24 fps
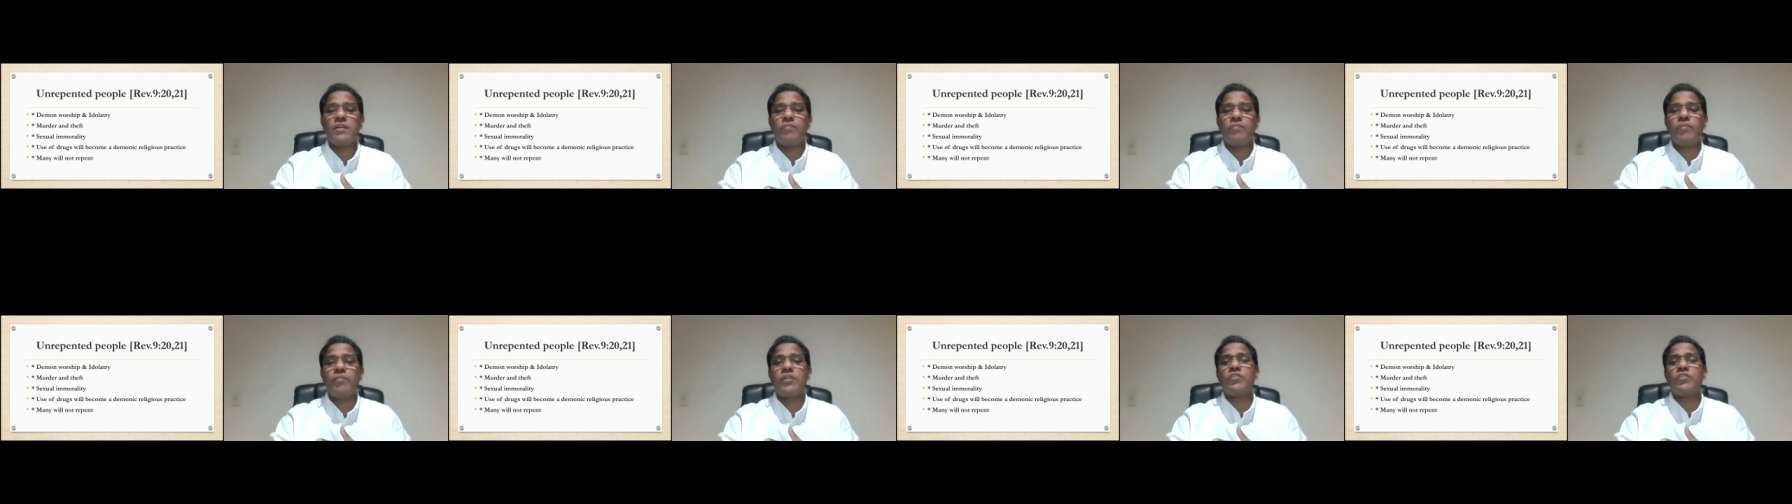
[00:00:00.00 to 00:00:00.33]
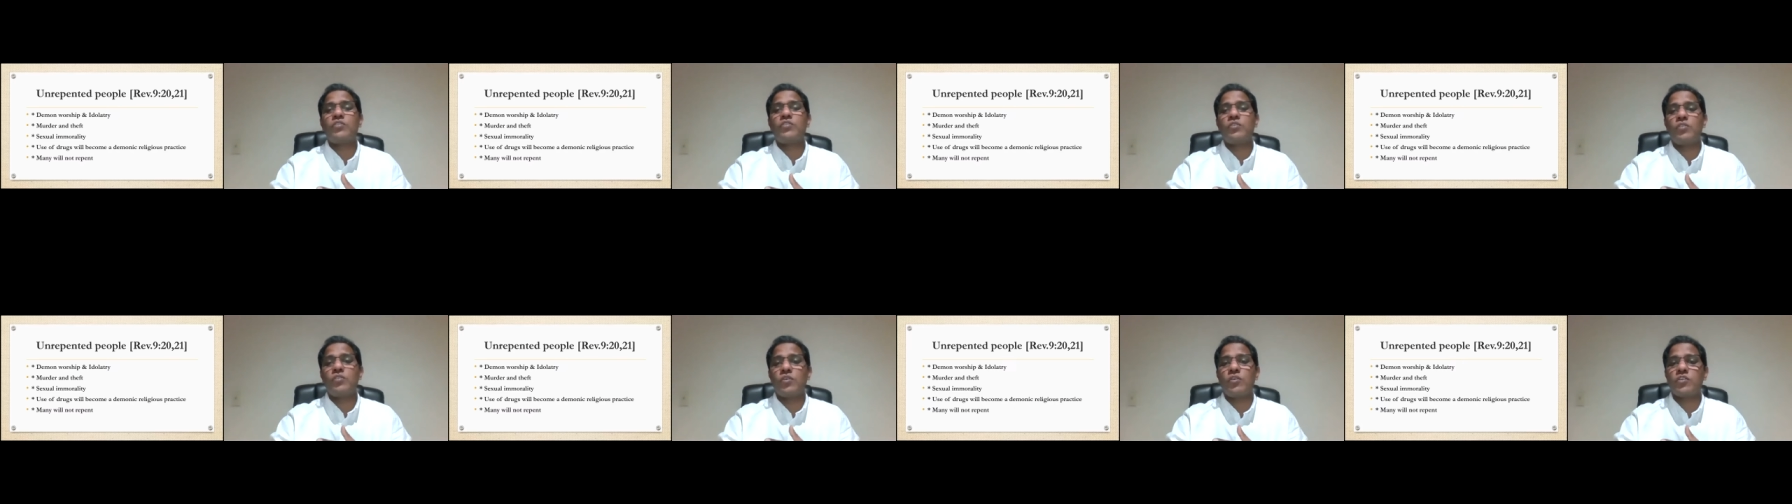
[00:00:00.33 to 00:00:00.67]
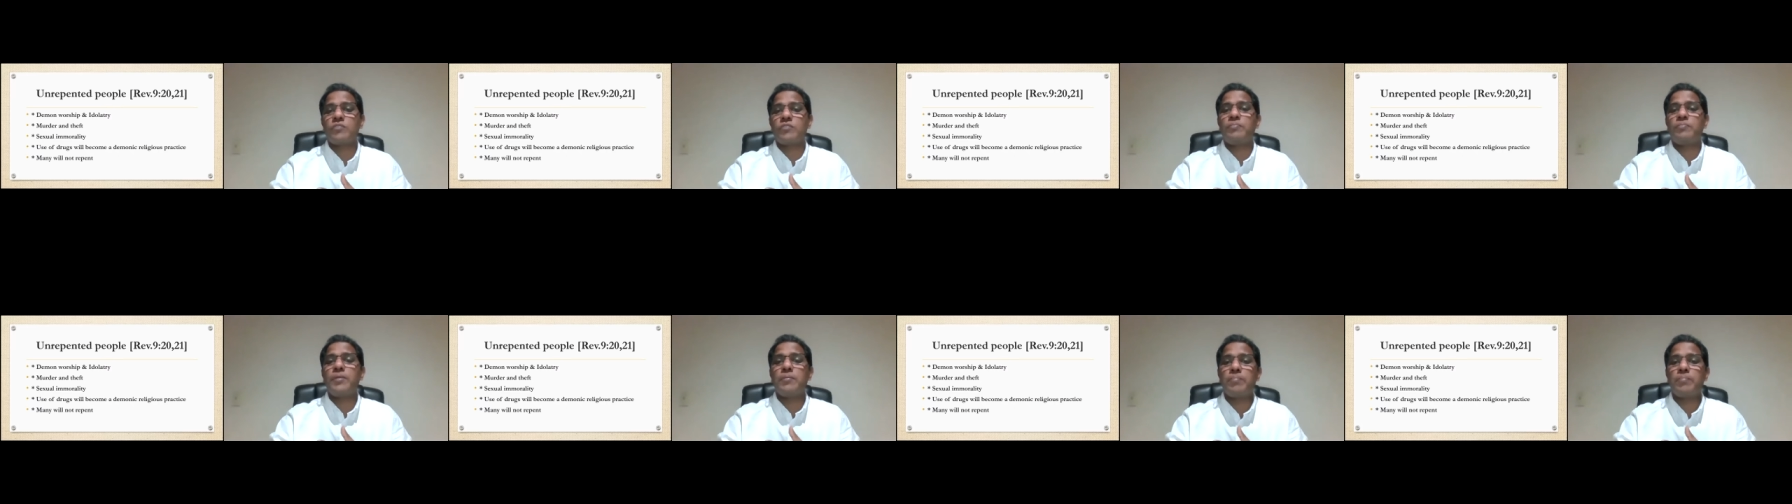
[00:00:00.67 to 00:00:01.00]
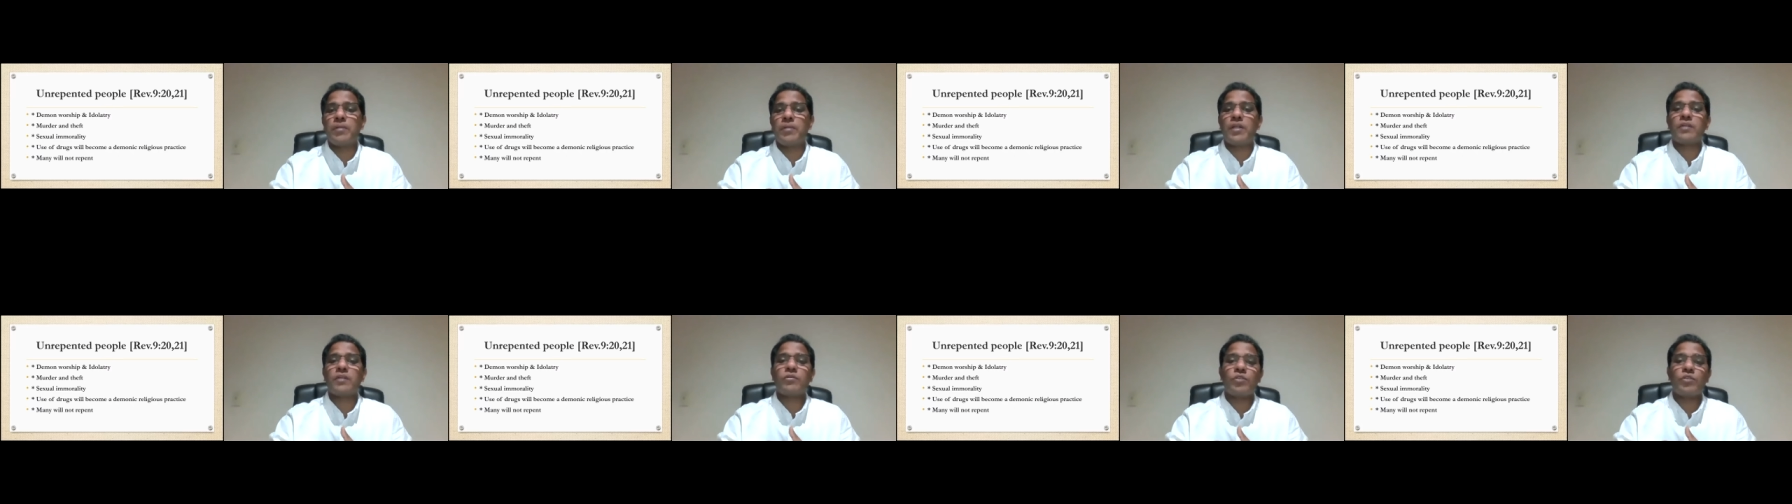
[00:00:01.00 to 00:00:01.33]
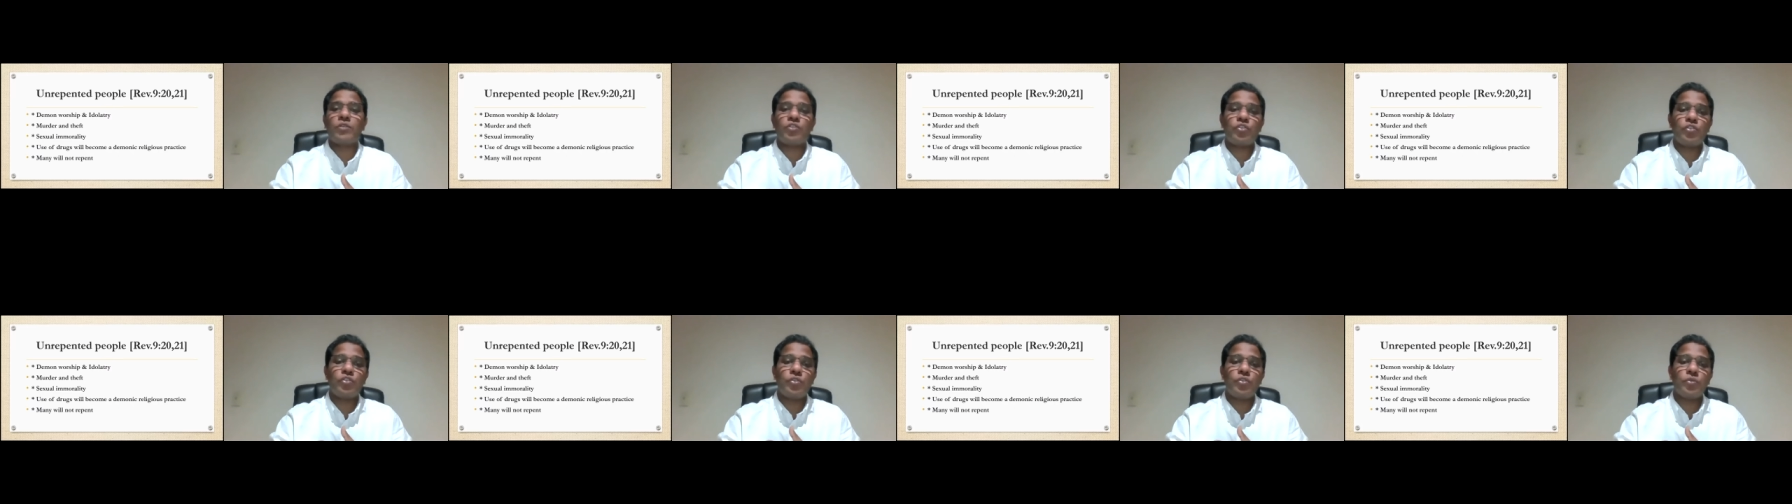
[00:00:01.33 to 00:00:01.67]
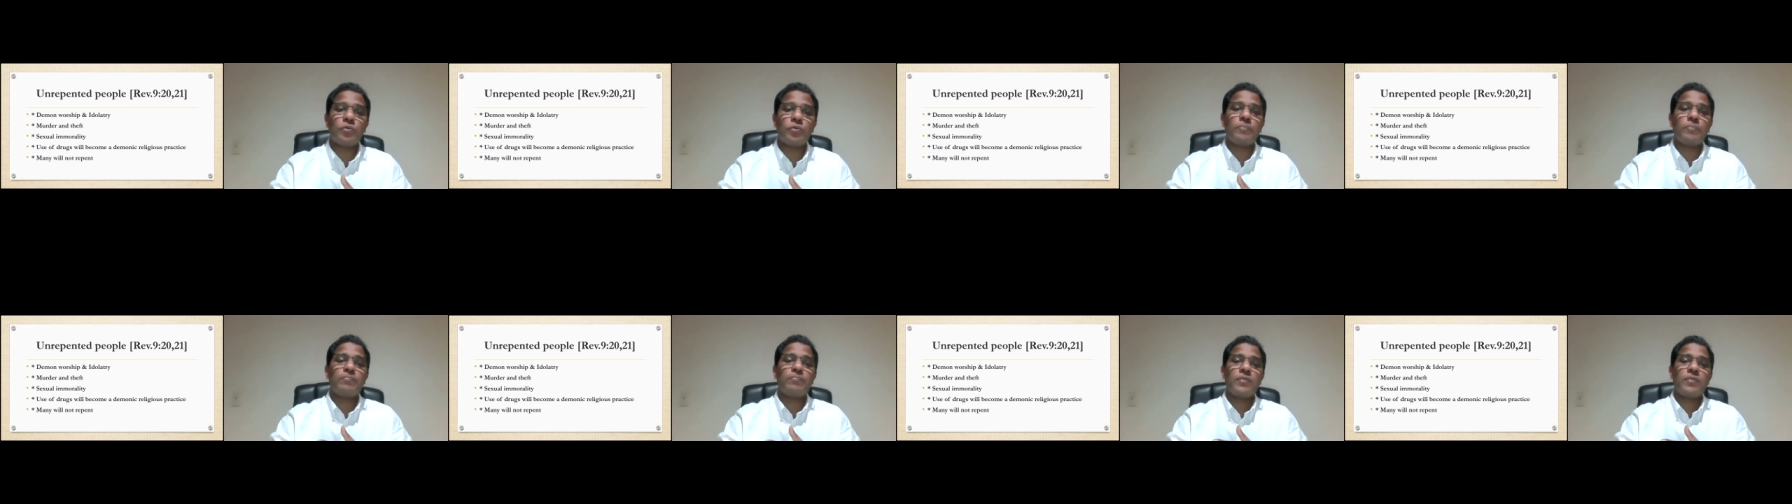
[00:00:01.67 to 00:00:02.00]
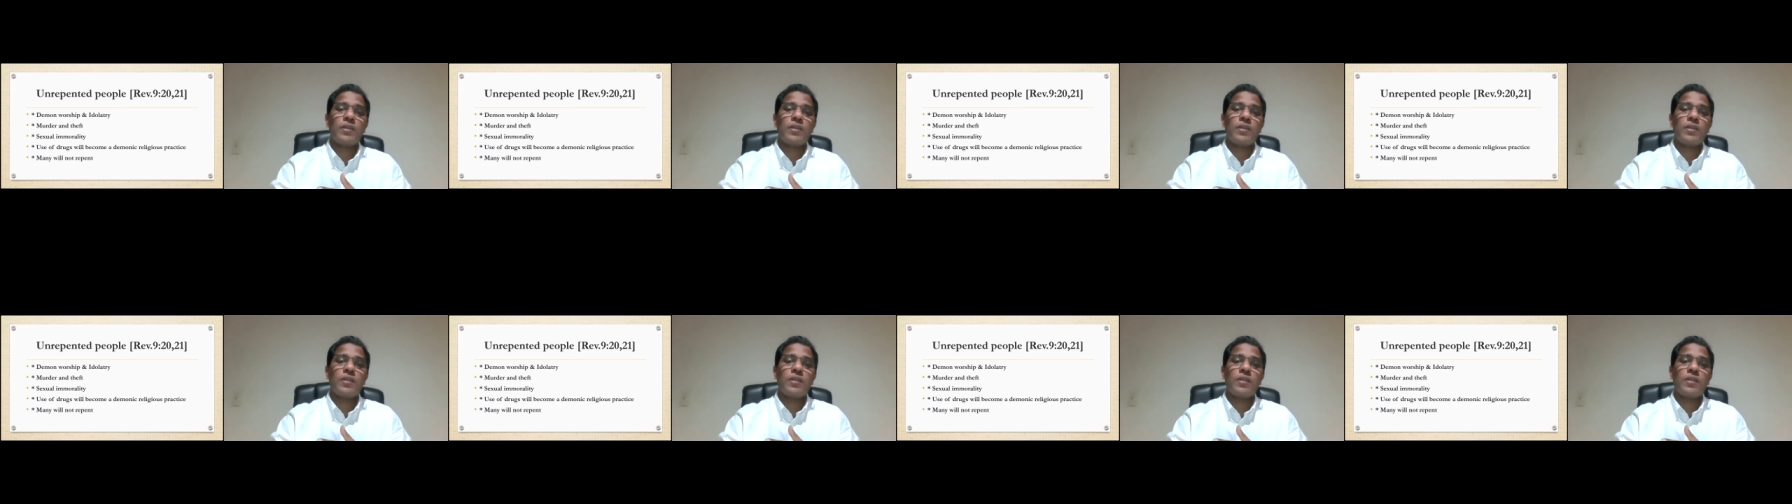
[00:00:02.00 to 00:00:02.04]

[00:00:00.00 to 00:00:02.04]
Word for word: which those people are going to do,